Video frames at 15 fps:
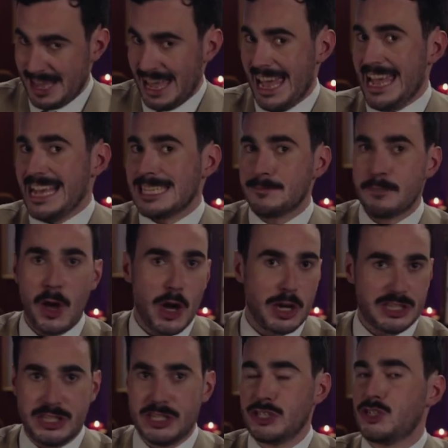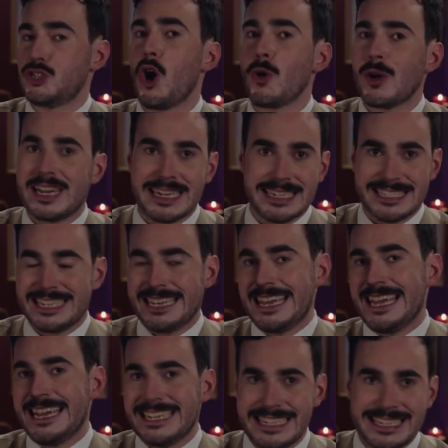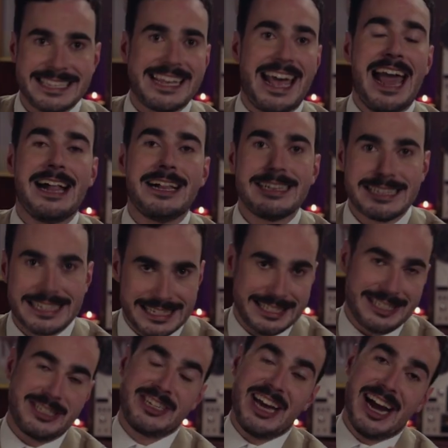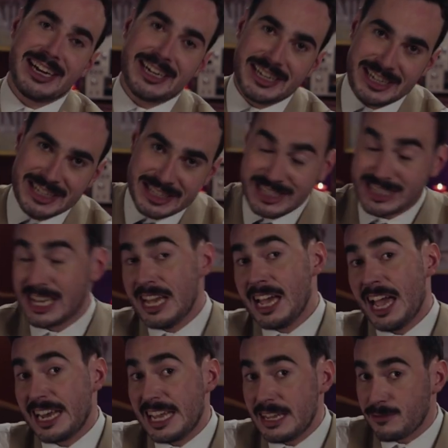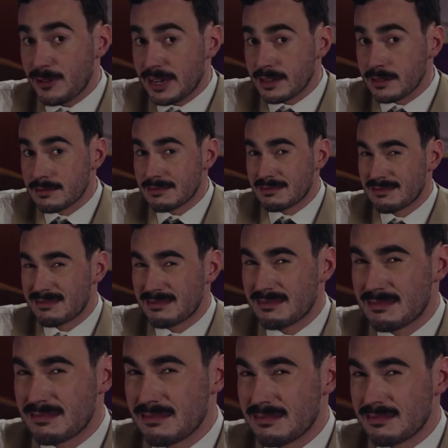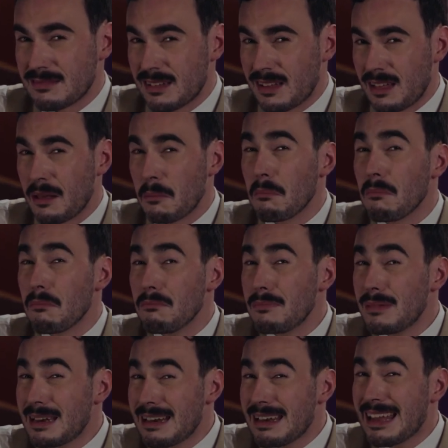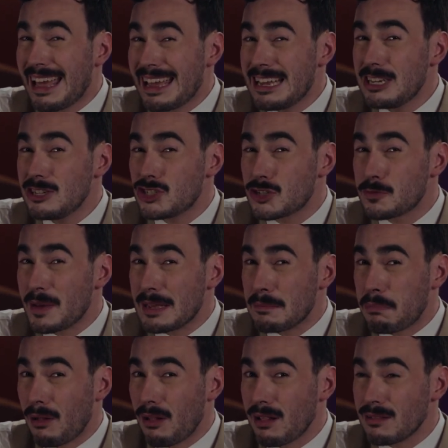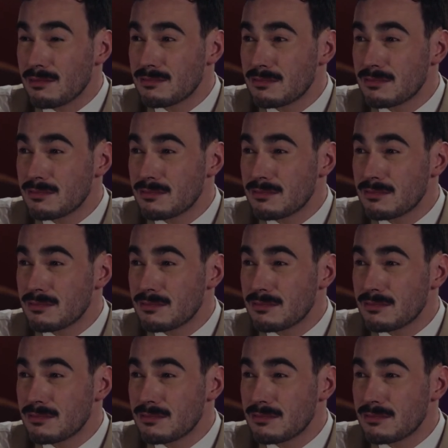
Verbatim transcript: Experts, historians, leaders, elders, youngers, and even middle-aged people.